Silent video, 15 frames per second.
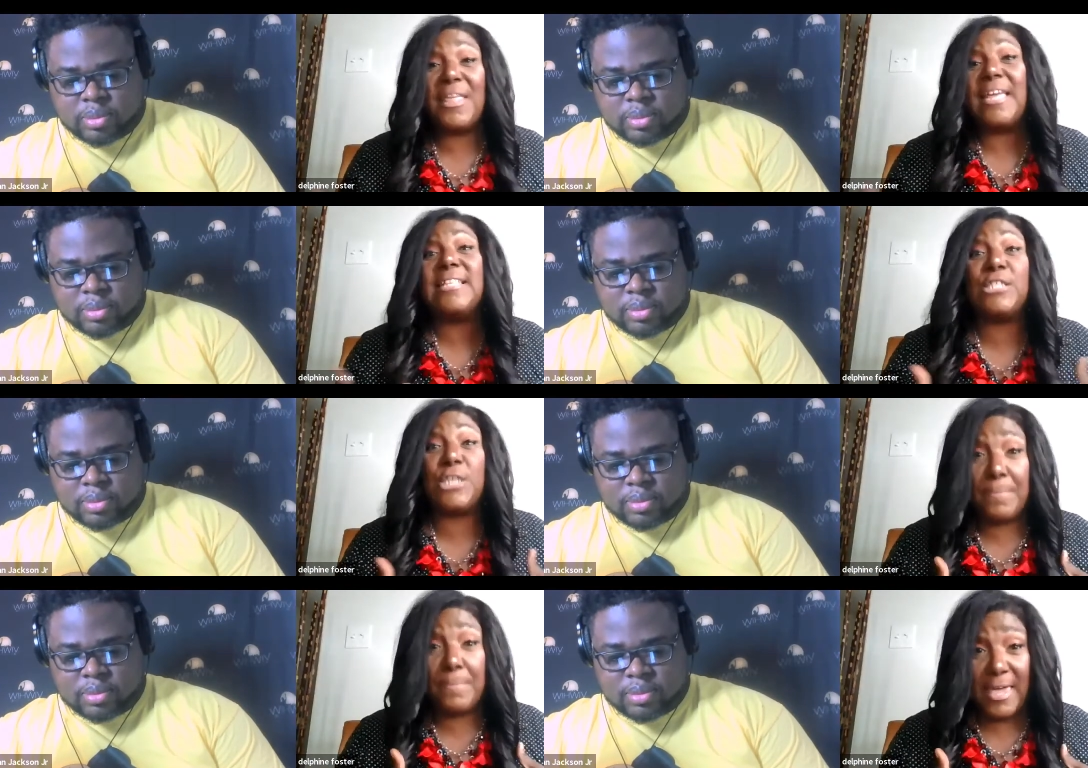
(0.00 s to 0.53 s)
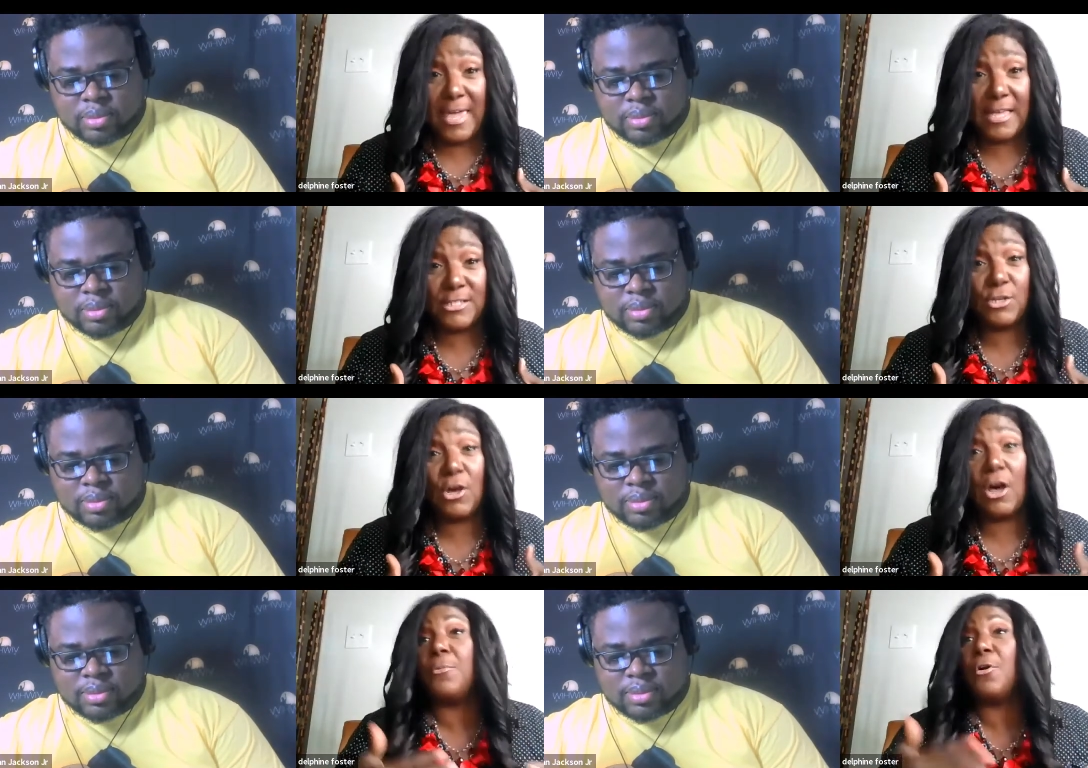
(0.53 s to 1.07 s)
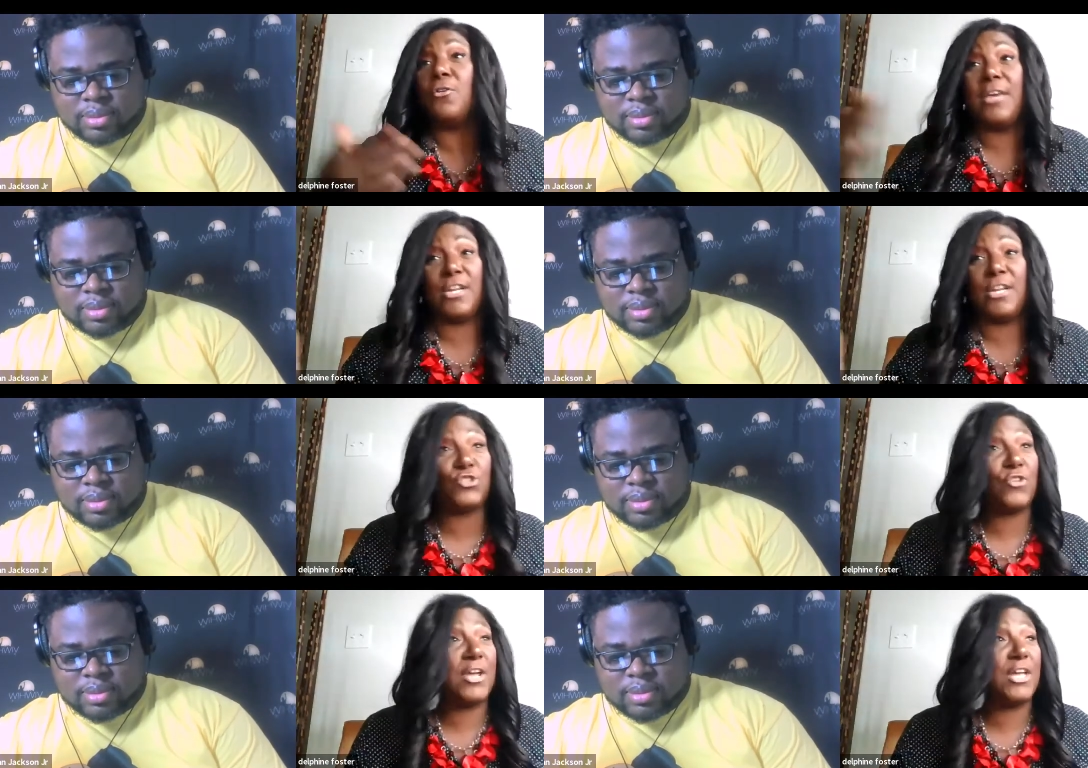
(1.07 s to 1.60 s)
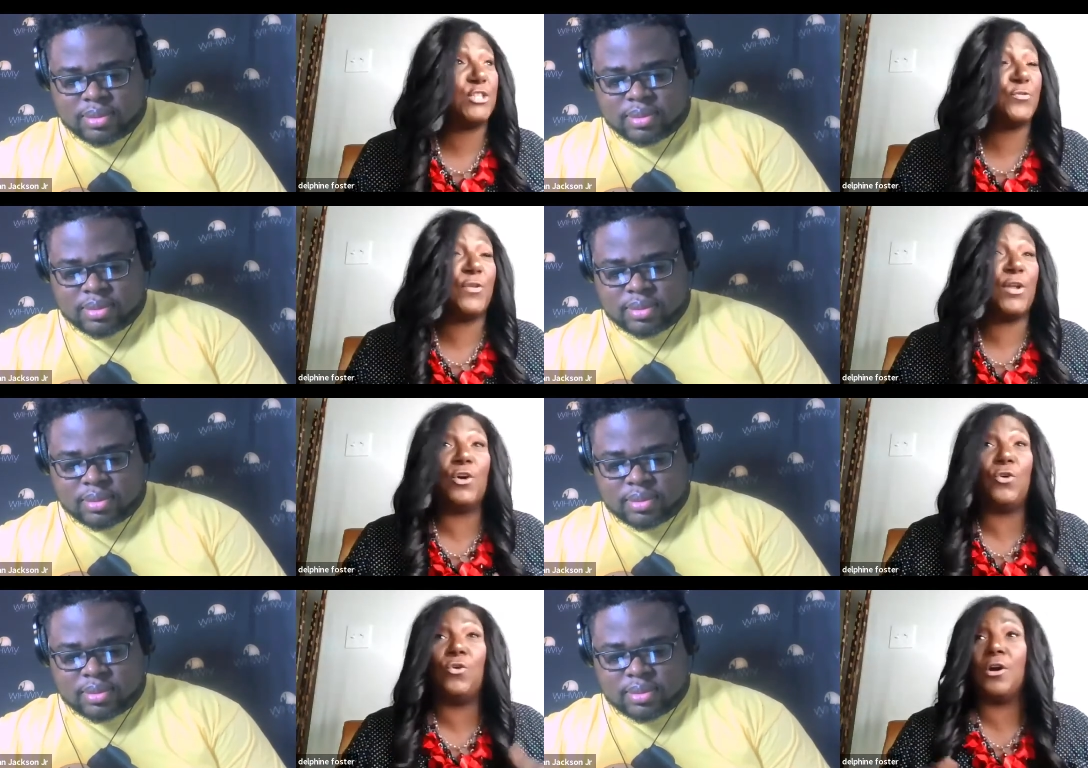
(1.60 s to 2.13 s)
Speaker 1: thing to me. So I'm going to get a
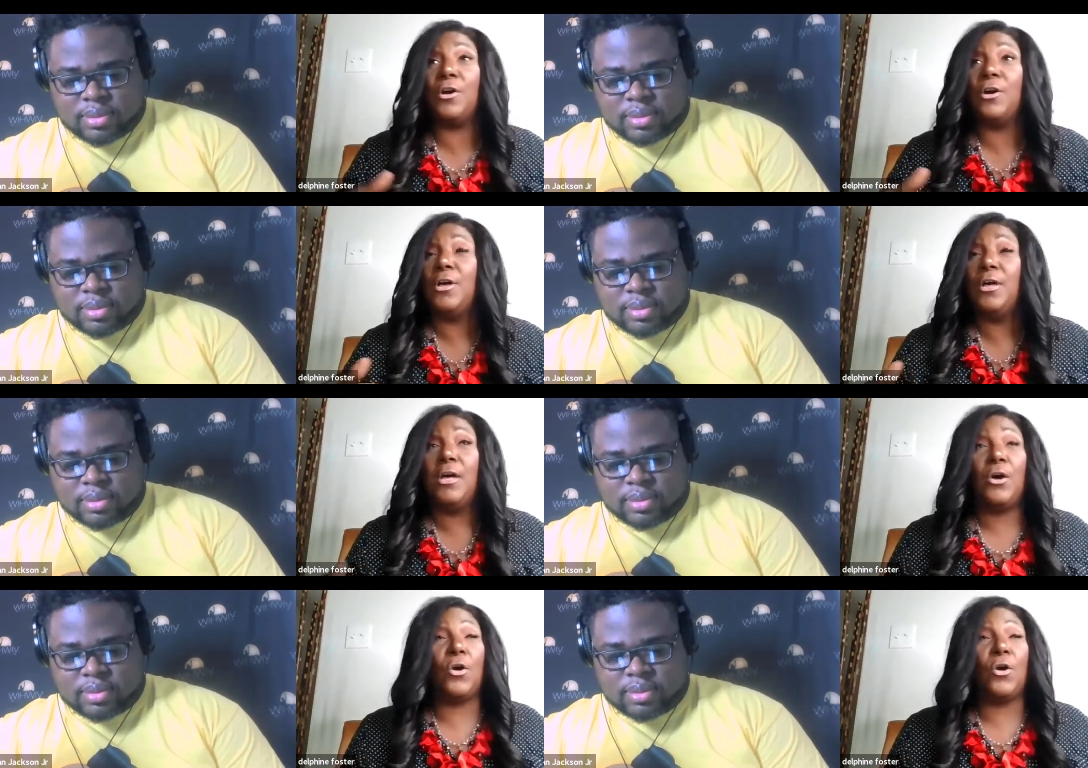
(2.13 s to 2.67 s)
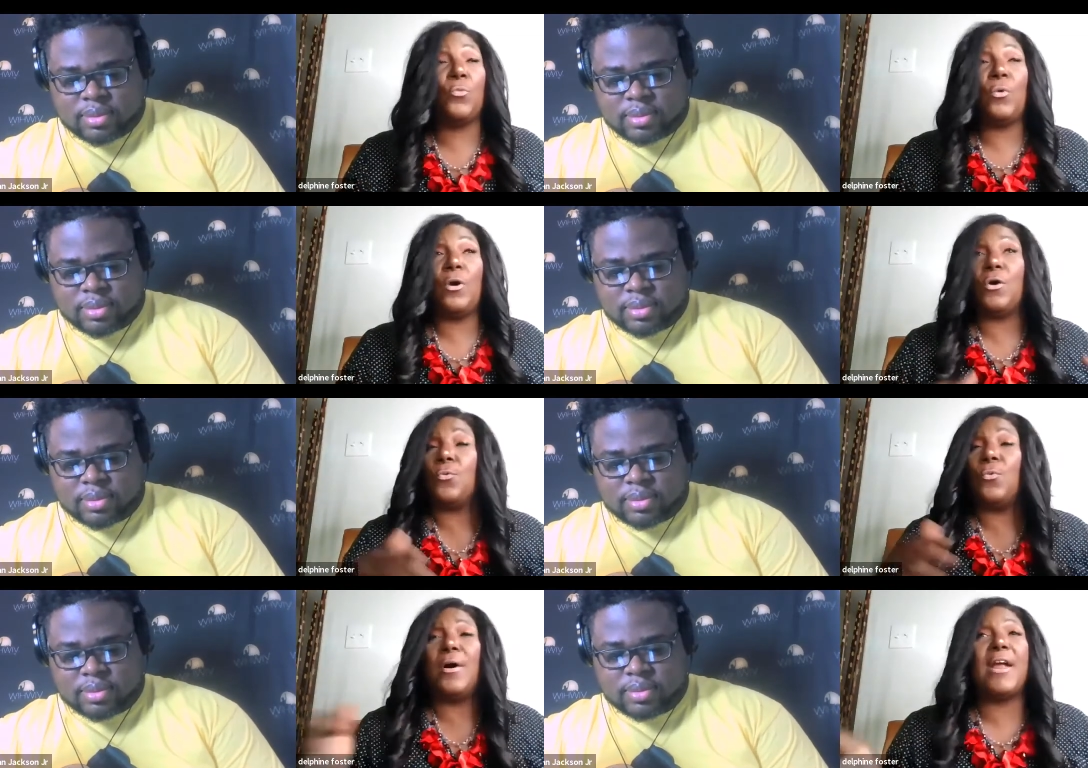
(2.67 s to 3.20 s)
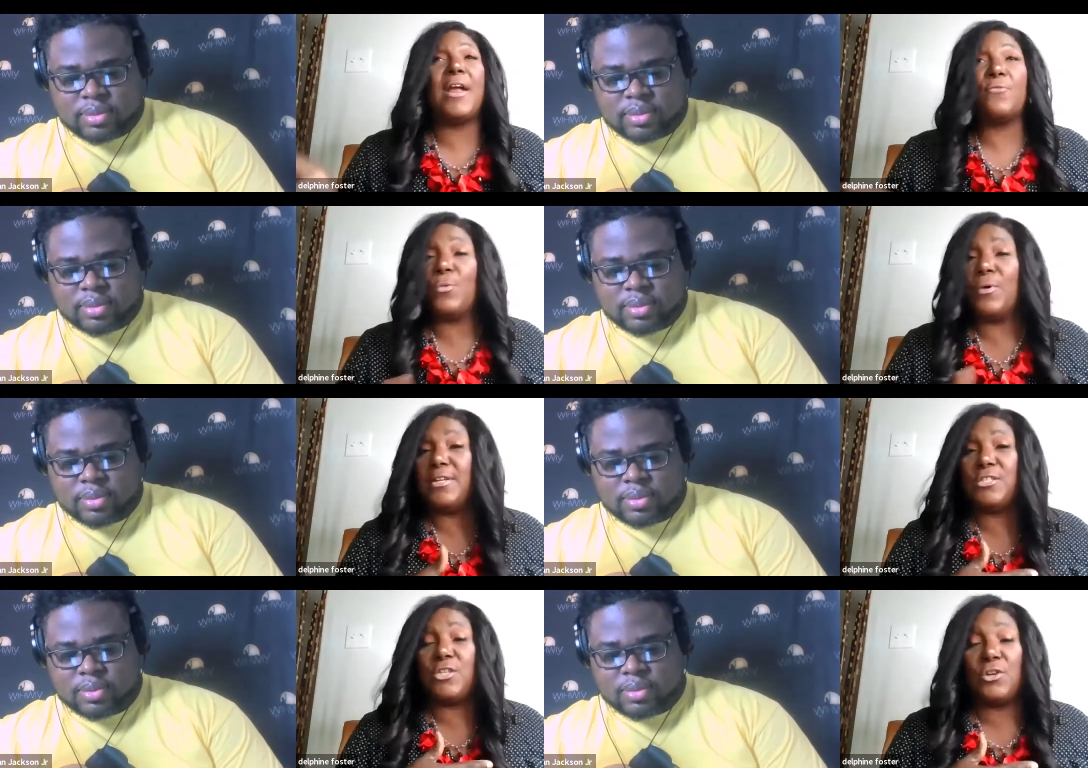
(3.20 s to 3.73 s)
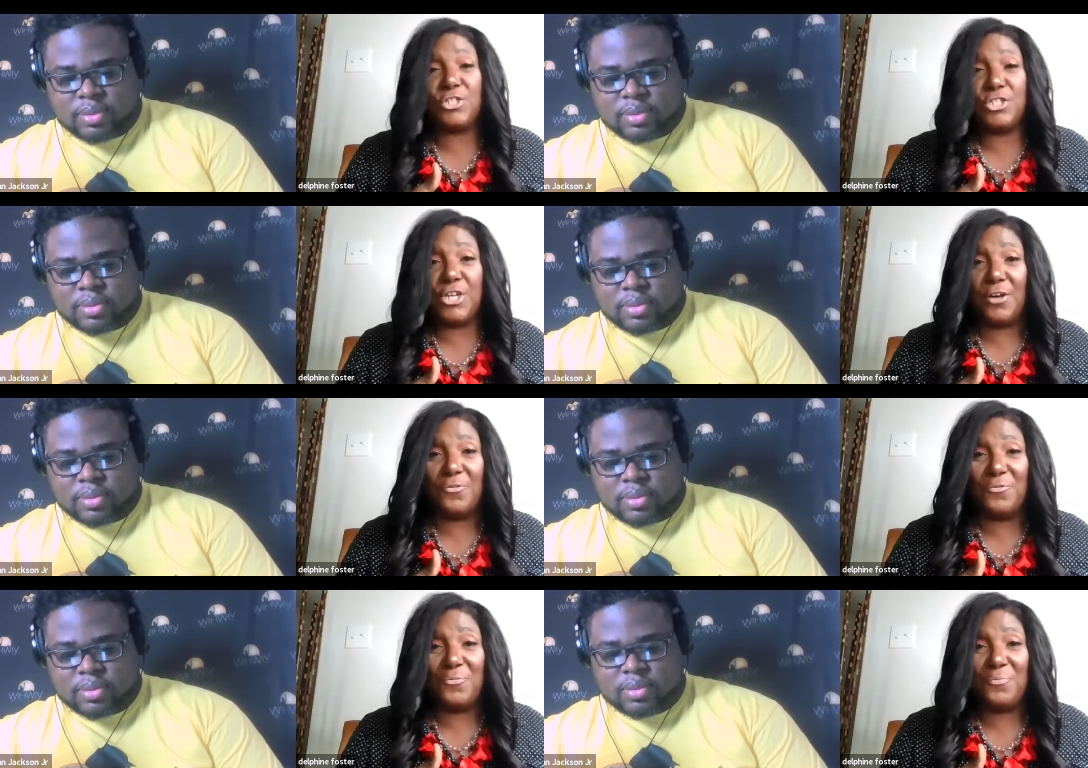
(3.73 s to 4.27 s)
Transflow or, or, or whatever one is on the
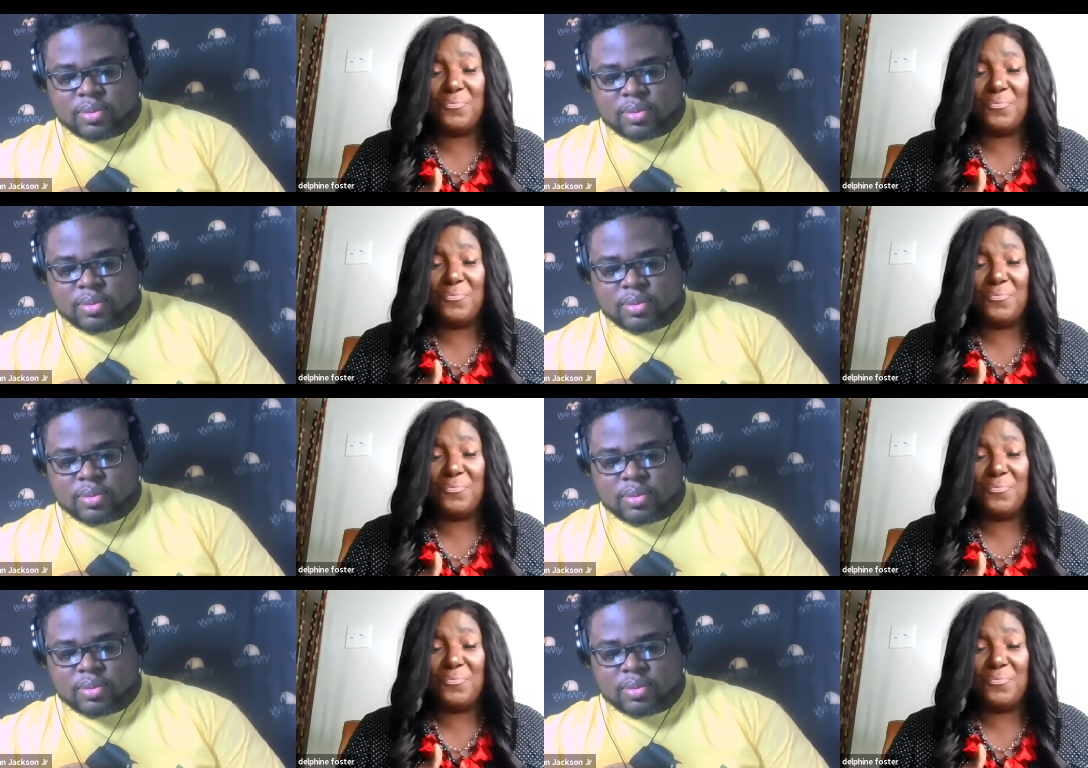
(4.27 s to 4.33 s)
shelf,